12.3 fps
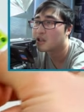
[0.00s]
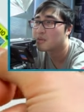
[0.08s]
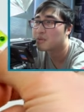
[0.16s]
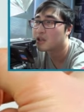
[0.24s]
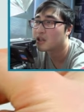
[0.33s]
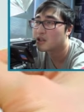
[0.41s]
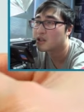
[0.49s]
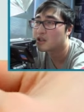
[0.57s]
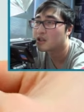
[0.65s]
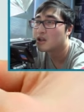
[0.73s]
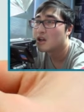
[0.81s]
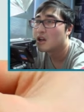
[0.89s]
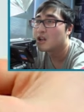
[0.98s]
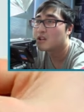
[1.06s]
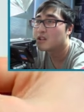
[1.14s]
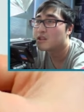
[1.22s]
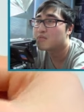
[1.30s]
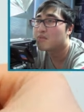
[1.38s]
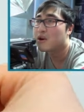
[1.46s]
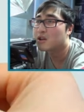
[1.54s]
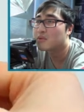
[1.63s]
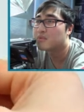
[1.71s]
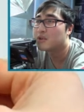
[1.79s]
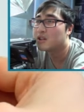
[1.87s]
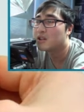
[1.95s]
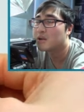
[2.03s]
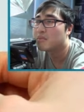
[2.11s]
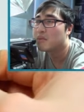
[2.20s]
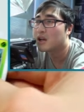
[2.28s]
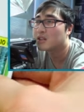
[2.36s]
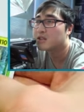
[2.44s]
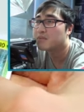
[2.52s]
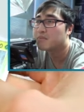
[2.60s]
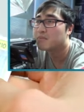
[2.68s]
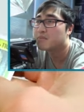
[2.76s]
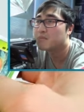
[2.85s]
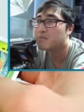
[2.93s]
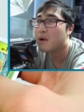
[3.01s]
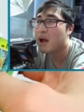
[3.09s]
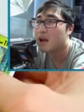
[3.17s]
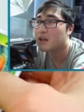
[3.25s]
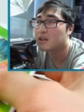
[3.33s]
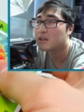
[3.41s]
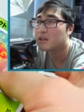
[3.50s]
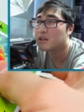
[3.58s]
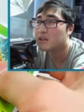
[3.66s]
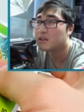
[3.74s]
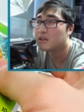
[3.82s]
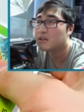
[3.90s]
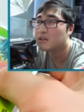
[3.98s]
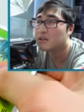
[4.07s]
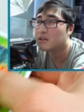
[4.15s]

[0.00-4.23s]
something in here. This better be the best pack in